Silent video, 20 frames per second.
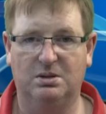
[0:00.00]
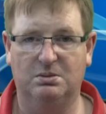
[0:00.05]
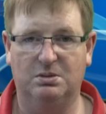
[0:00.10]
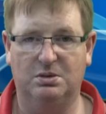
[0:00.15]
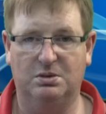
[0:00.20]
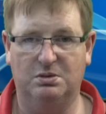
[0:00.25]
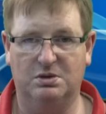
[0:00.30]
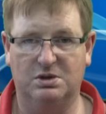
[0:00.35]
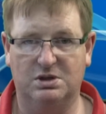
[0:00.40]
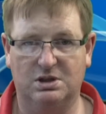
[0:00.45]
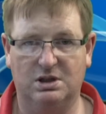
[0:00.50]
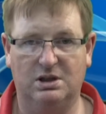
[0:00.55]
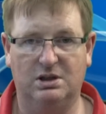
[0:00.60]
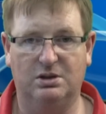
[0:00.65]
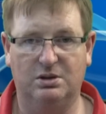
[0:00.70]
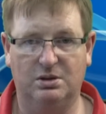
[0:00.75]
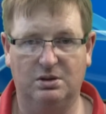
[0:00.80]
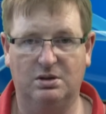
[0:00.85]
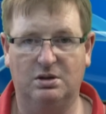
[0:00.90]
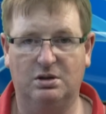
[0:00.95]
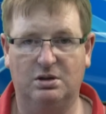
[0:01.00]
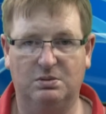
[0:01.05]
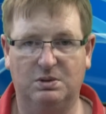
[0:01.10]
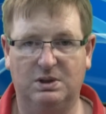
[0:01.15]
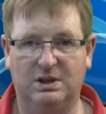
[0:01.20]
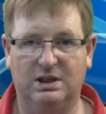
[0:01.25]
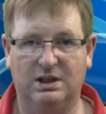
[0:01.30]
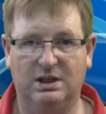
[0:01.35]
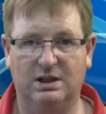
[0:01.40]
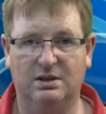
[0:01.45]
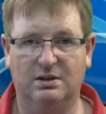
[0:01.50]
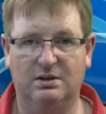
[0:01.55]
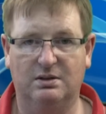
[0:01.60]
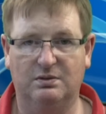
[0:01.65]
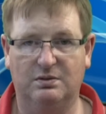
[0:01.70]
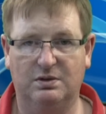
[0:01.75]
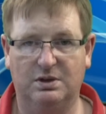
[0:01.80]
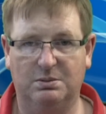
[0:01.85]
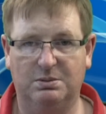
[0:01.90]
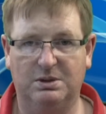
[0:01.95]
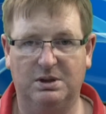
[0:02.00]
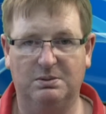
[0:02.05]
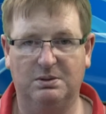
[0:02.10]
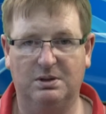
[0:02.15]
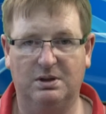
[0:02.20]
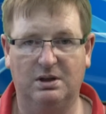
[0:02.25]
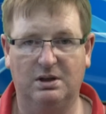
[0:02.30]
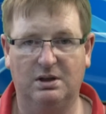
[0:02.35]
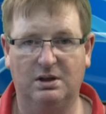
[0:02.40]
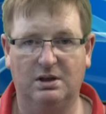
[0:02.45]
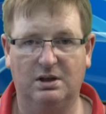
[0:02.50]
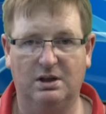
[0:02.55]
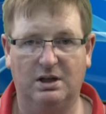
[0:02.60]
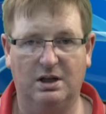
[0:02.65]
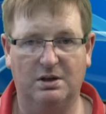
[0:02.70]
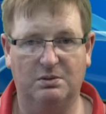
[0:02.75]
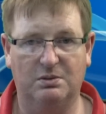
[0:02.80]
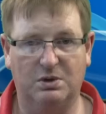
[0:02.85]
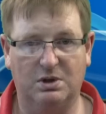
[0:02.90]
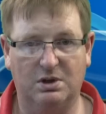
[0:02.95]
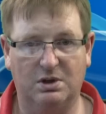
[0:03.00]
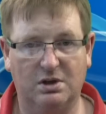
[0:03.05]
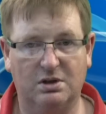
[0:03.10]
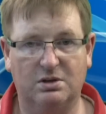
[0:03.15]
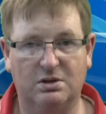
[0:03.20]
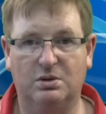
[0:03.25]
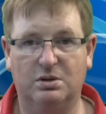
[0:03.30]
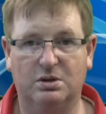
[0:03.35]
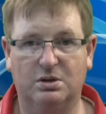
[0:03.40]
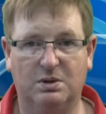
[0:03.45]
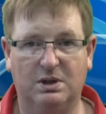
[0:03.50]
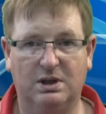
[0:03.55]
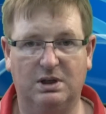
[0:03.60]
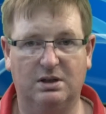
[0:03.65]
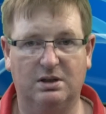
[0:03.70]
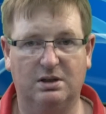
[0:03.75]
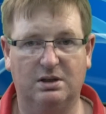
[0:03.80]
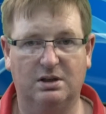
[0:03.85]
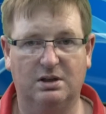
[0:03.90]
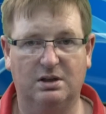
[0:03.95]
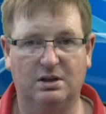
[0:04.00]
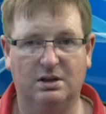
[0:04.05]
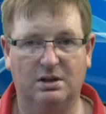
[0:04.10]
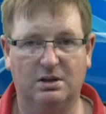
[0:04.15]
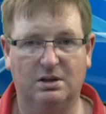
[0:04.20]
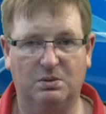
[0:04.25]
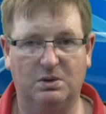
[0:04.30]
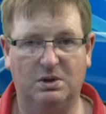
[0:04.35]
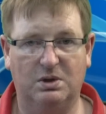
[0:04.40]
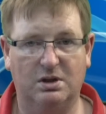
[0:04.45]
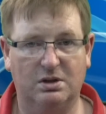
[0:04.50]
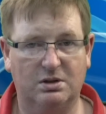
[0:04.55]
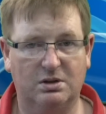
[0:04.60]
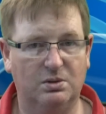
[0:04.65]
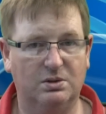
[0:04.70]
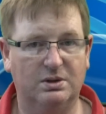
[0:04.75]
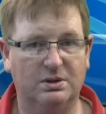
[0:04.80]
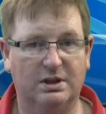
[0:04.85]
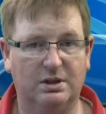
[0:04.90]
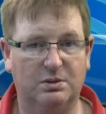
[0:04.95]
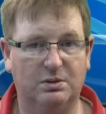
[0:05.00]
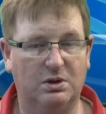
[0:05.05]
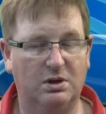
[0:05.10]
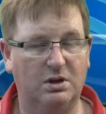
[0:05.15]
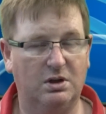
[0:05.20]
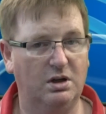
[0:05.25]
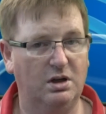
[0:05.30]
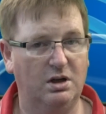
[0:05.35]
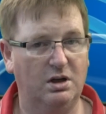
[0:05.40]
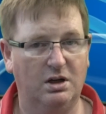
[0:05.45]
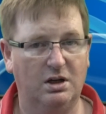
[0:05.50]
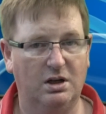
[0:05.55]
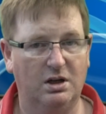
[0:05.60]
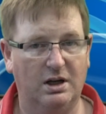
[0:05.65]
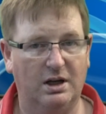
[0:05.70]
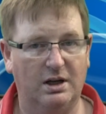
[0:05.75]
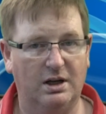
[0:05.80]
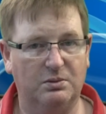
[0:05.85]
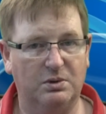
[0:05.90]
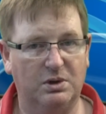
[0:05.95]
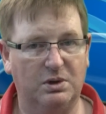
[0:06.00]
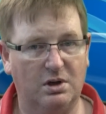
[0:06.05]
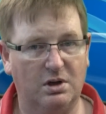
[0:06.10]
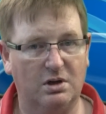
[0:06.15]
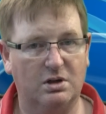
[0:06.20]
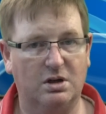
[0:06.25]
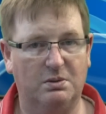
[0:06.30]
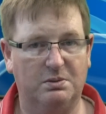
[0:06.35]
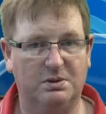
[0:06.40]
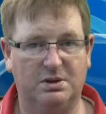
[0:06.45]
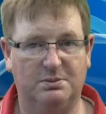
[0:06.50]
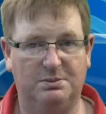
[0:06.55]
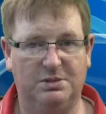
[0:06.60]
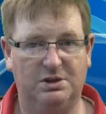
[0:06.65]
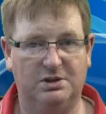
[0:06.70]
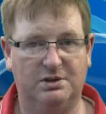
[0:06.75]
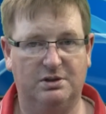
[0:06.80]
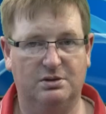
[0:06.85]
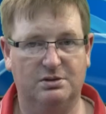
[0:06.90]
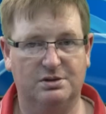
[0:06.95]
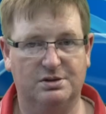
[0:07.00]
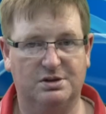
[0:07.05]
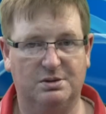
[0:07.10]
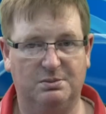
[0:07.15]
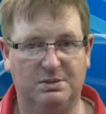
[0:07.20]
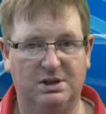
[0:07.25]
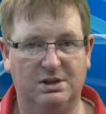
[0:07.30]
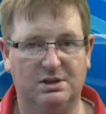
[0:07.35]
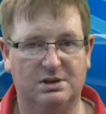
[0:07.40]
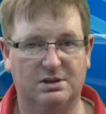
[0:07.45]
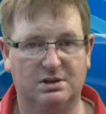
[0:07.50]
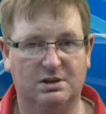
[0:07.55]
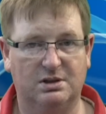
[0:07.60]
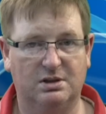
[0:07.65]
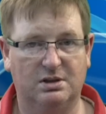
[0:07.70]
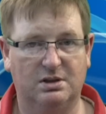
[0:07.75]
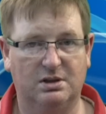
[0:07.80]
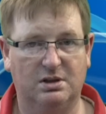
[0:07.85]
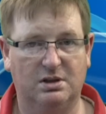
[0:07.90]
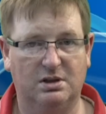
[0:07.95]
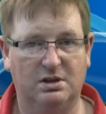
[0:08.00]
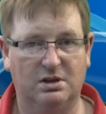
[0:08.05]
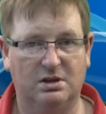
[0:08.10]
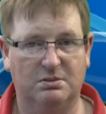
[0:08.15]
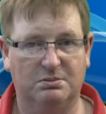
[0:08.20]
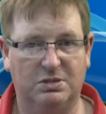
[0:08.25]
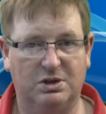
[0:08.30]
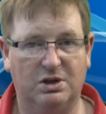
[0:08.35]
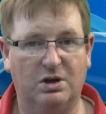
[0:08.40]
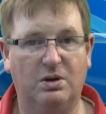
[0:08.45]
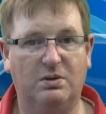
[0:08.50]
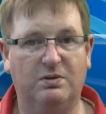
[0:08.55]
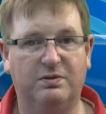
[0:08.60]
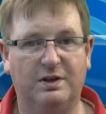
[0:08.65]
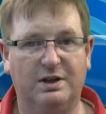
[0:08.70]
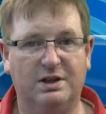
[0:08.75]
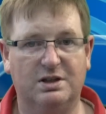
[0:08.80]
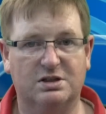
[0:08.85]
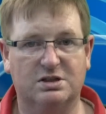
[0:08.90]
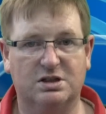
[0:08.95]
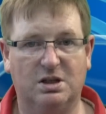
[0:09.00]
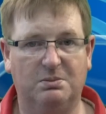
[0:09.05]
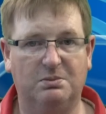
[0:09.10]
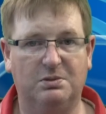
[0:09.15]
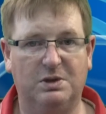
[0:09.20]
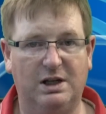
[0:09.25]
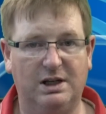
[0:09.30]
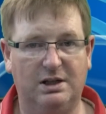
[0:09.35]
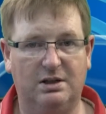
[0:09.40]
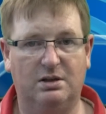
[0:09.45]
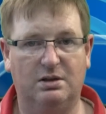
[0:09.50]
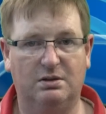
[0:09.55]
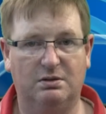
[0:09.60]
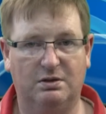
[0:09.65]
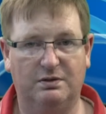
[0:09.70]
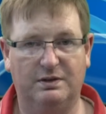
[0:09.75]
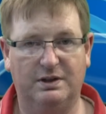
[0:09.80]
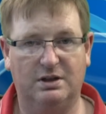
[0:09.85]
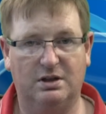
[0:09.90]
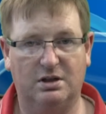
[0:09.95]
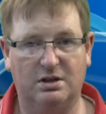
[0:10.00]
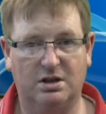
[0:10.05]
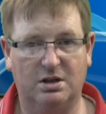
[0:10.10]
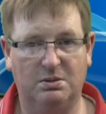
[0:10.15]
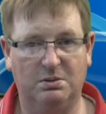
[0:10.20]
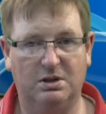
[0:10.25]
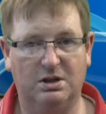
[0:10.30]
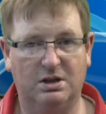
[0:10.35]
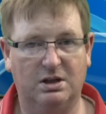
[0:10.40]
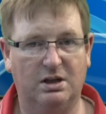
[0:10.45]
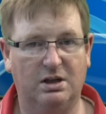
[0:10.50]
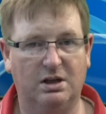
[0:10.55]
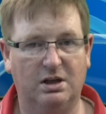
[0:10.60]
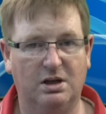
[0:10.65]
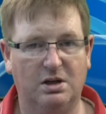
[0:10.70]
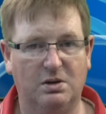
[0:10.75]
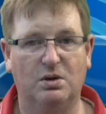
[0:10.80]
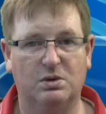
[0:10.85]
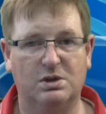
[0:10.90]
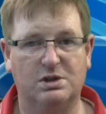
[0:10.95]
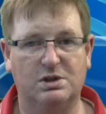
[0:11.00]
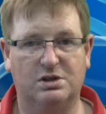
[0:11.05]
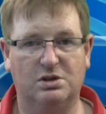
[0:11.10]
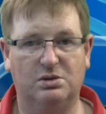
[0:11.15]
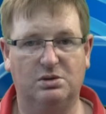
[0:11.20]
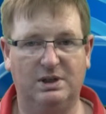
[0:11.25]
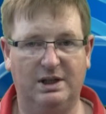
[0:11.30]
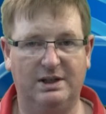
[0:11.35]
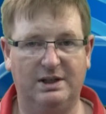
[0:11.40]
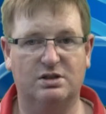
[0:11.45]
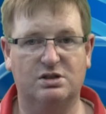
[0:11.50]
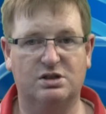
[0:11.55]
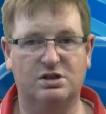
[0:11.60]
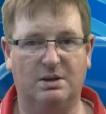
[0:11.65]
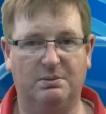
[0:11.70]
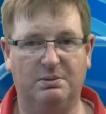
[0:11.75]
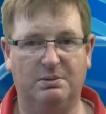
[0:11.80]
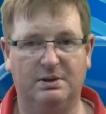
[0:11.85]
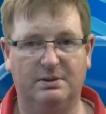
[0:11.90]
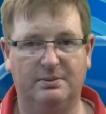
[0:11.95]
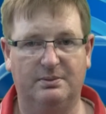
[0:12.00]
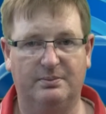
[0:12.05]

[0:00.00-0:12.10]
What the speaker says: but we're still doing all we can for the people, and we're not going away. We're not going anywhere, and we are coming to bulldoze the maze. But hopefully some leader within our community will show leadership